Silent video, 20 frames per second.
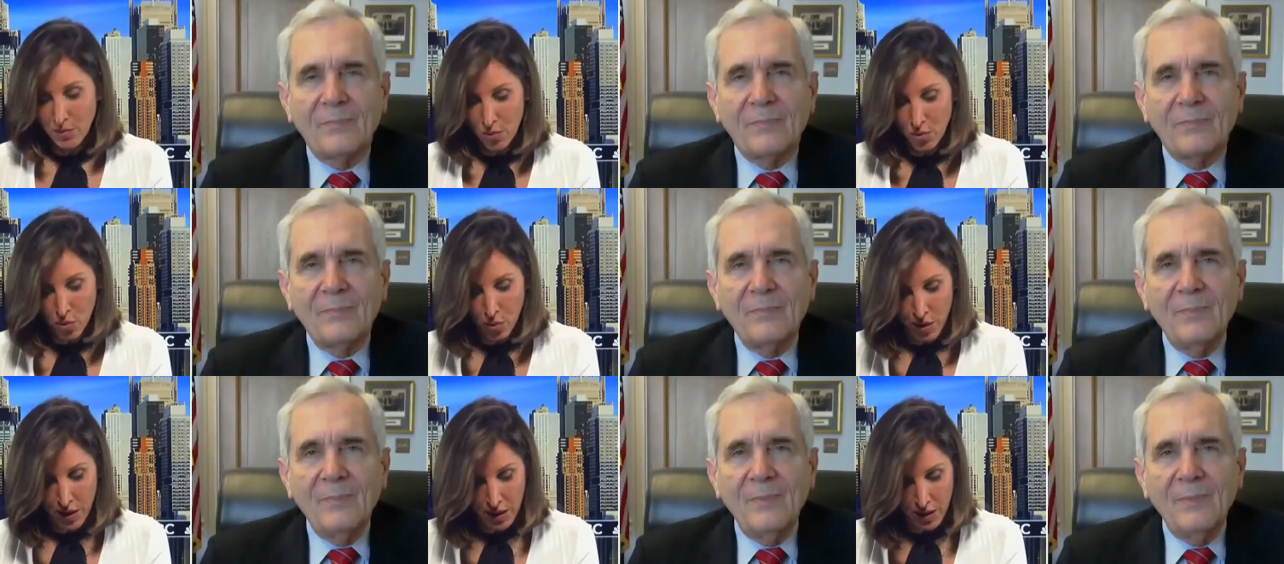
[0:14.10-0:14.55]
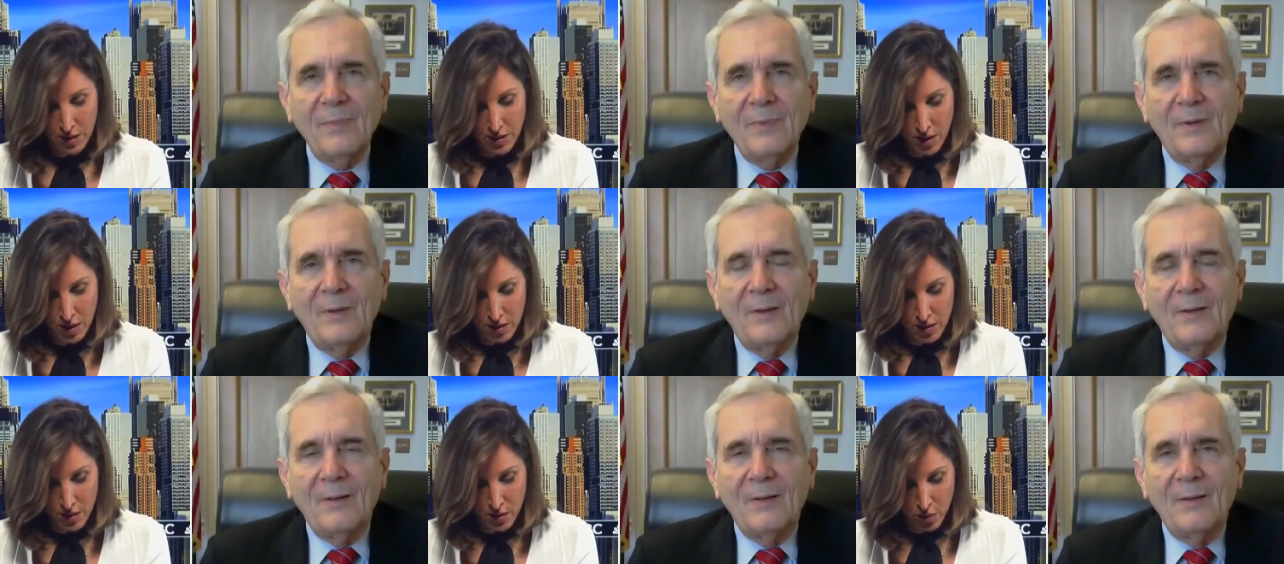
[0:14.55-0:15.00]
Speaker 1: for joining us
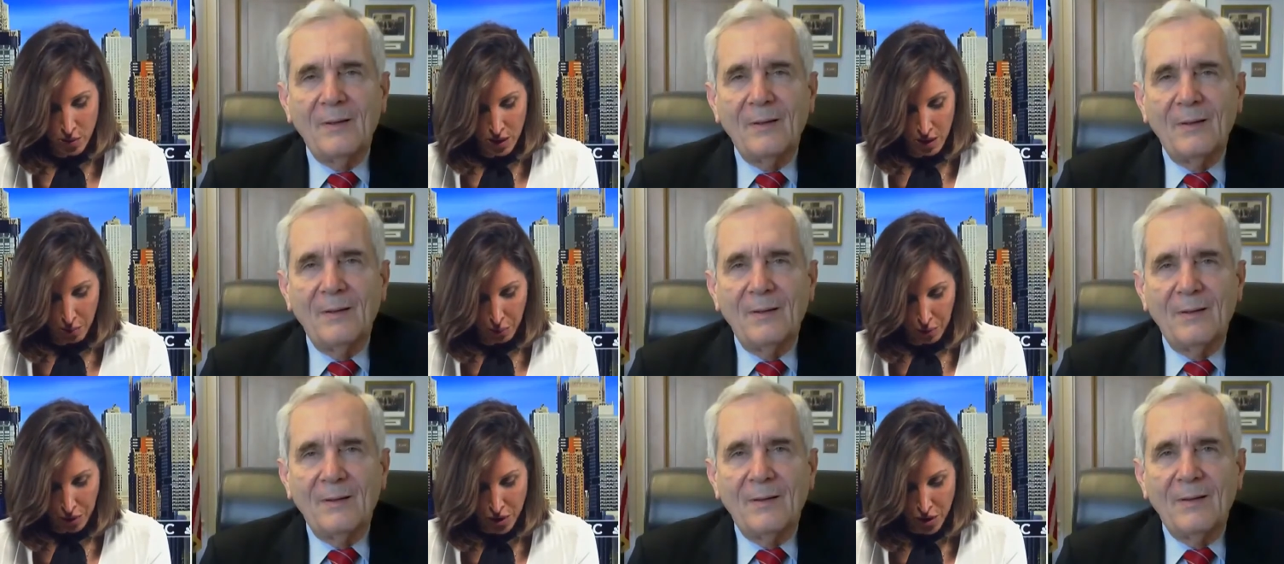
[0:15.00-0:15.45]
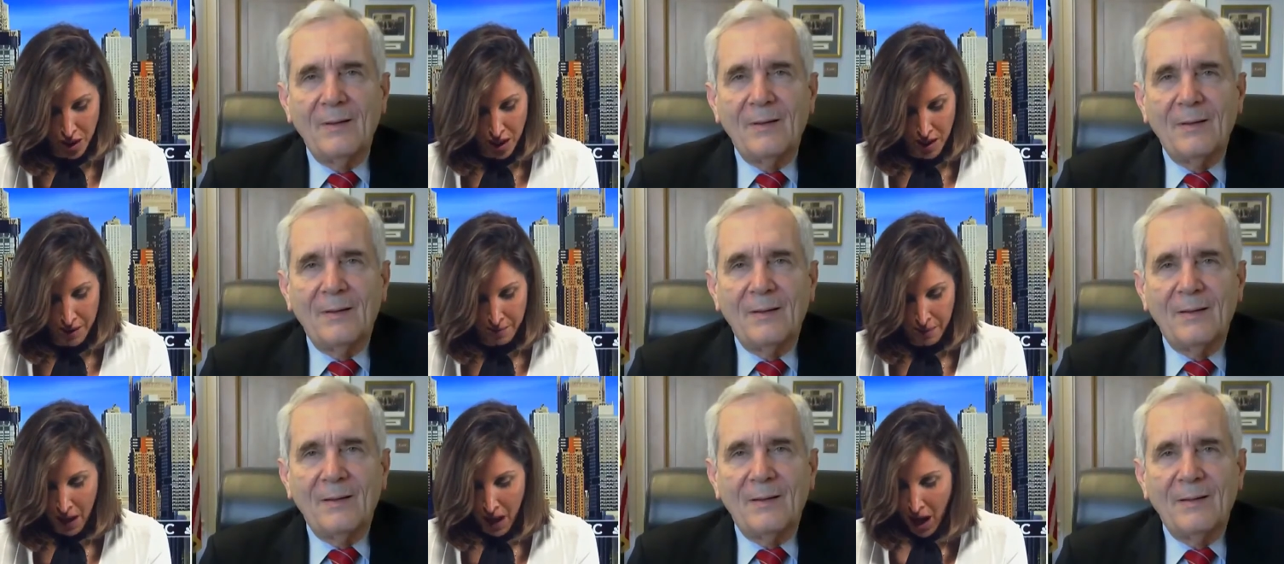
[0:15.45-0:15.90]
on this. Really appreciate
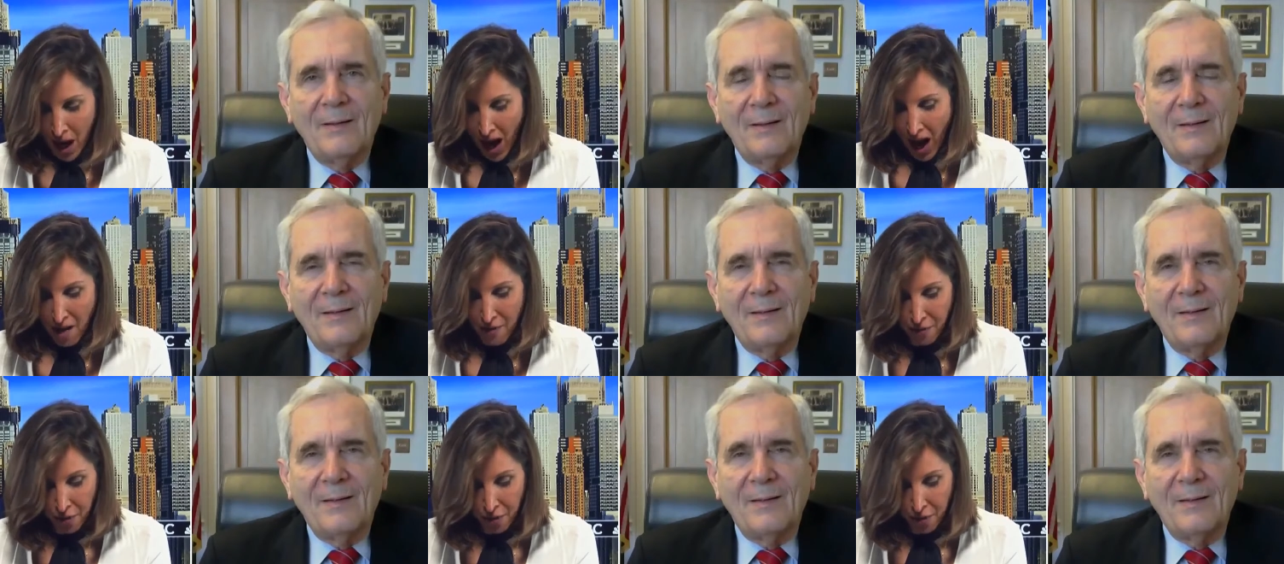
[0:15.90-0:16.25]
it. I